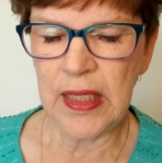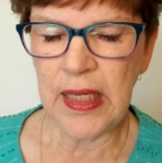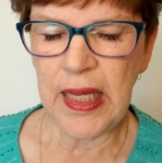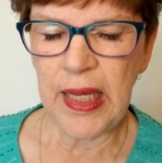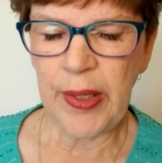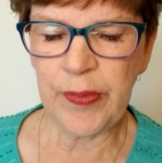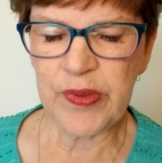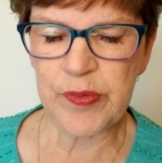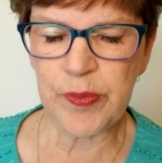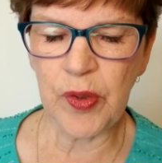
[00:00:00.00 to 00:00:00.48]

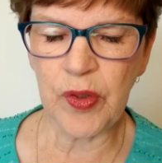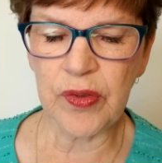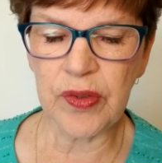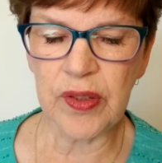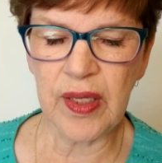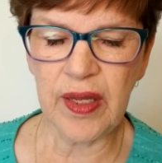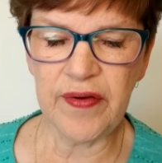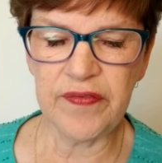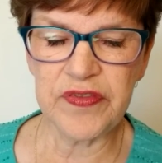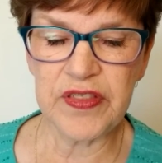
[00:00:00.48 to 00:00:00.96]
and was both
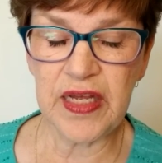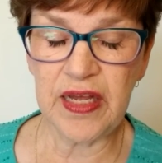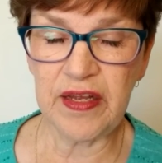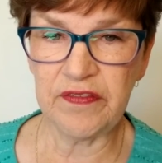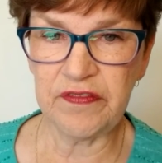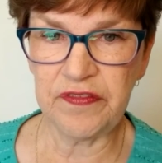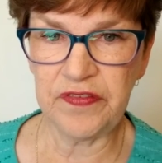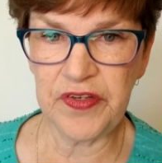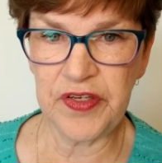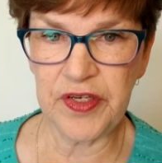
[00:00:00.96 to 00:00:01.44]
loved and
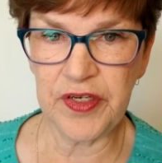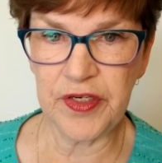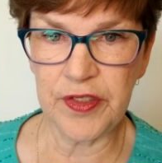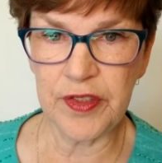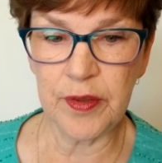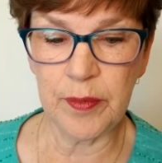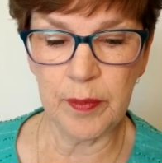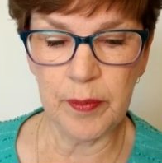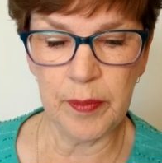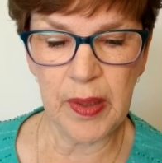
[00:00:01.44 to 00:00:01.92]
feared
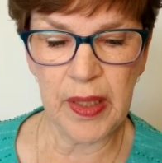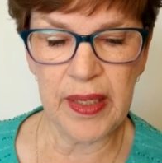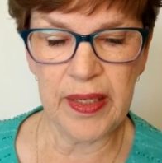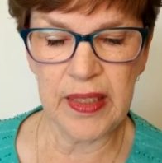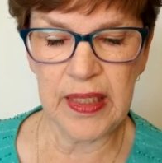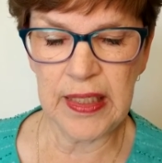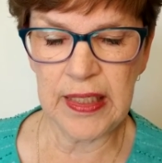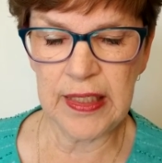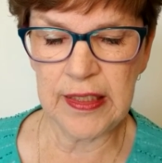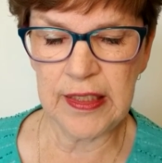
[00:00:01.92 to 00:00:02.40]
by
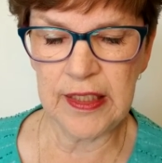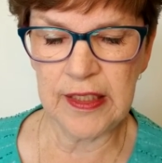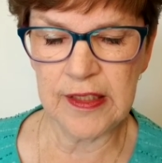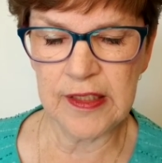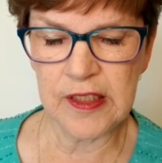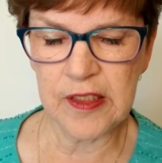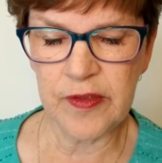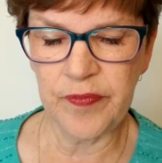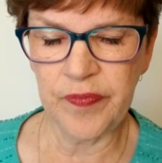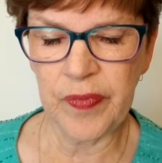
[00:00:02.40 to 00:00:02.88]
the Indians.